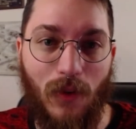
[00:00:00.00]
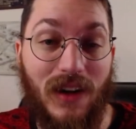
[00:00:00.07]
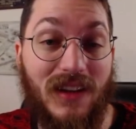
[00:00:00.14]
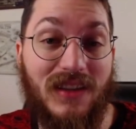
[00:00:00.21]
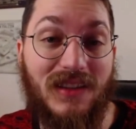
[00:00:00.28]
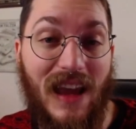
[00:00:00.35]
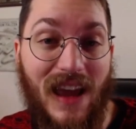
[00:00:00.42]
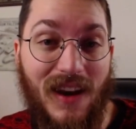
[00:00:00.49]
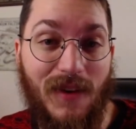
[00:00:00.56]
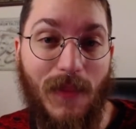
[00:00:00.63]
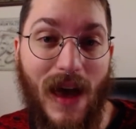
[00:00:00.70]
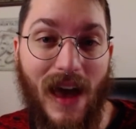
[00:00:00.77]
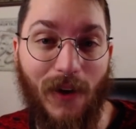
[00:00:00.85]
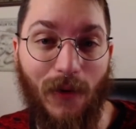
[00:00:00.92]

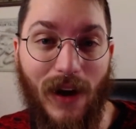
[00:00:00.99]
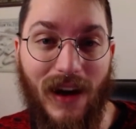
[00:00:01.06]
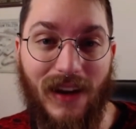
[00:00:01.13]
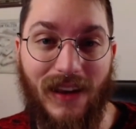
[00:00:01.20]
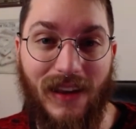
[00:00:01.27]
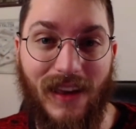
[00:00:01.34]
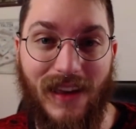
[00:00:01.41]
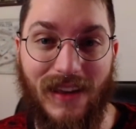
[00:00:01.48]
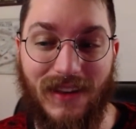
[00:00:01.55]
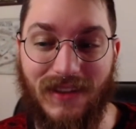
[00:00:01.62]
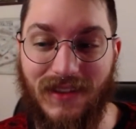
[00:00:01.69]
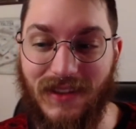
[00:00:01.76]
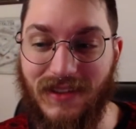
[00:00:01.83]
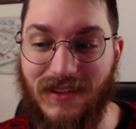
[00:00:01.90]
sandbag rating
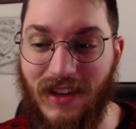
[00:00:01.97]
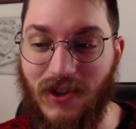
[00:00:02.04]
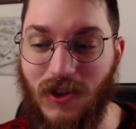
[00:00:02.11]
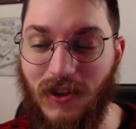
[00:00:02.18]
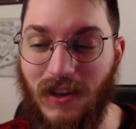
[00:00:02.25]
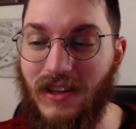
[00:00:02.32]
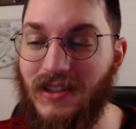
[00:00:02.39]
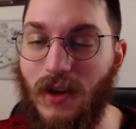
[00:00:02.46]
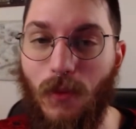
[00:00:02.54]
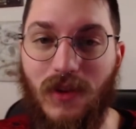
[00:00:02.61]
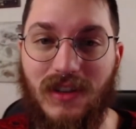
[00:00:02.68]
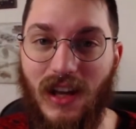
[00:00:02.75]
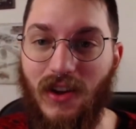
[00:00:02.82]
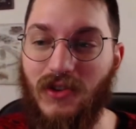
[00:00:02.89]
is essentially
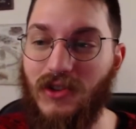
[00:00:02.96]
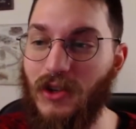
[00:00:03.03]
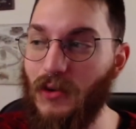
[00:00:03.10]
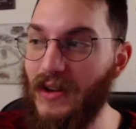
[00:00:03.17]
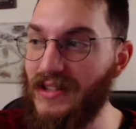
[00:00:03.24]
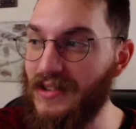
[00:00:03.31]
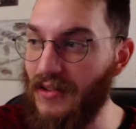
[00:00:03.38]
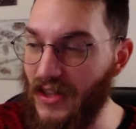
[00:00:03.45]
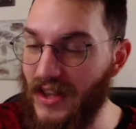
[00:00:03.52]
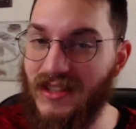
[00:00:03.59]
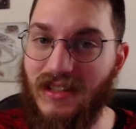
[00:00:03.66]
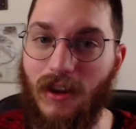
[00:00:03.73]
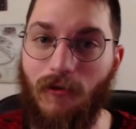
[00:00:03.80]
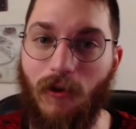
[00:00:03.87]
someone tells you it's
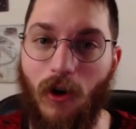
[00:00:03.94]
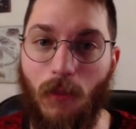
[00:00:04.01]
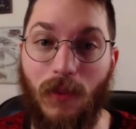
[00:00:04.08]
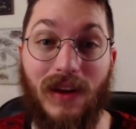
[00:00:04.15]
this difficult,